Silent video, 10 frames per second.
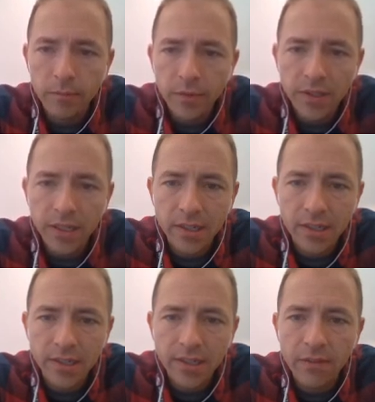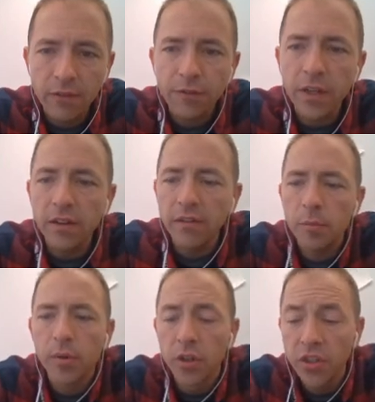6 to 7 feet of
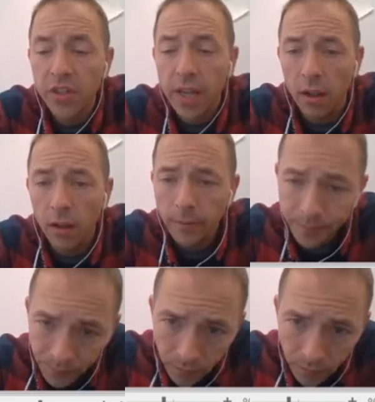it per cell,